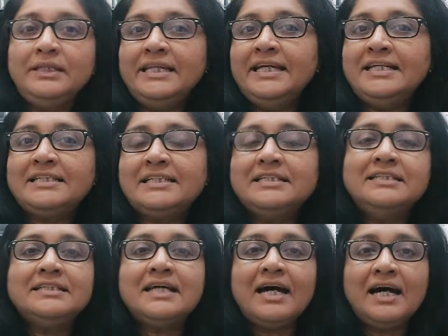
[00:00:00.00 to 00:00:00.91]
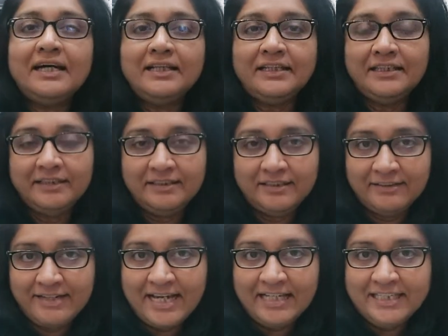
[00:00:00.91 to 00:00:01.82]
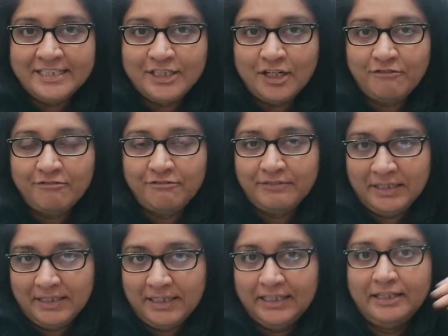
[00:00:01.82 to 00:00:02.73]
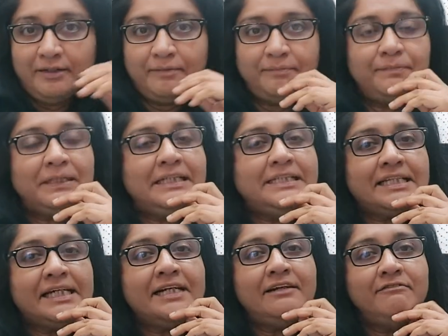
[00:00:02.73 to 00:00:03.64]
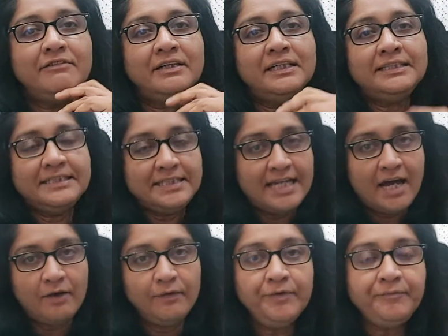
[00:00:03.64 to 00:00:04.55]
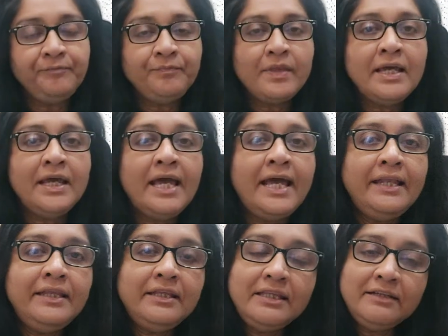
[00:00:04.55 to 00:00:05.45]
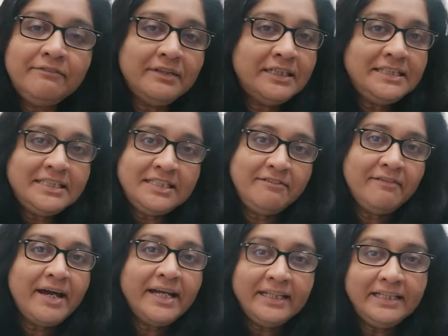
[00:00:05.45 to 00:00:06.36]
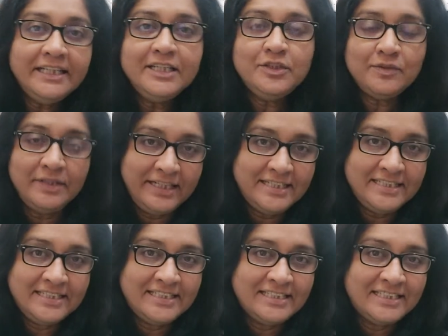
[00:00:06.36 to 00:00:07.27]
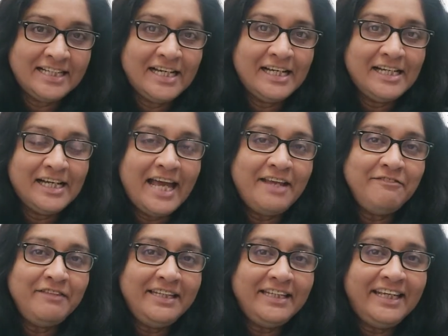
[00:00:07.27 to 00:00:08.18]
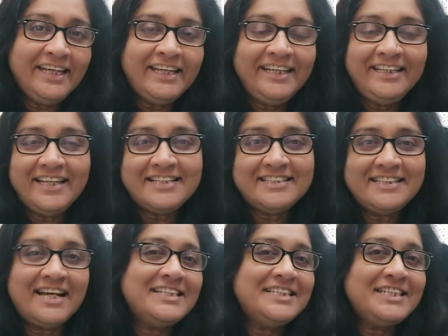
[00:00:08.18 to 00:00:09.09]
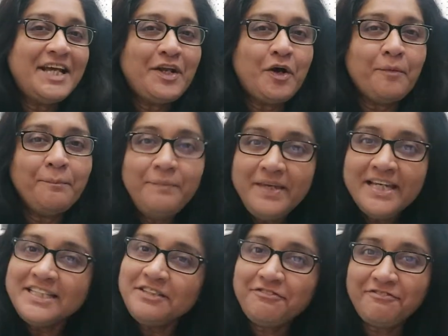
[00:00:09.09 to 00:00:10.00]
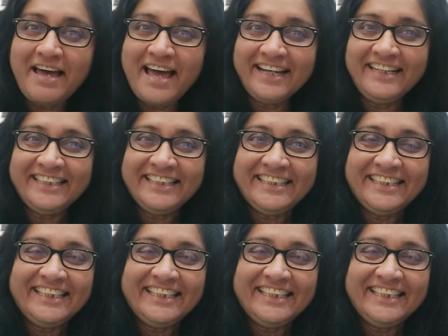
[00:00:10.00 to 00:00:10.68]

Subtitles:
Nations are the reality of the political world now, and the world is divided into nations, and we take it as such an obvious fact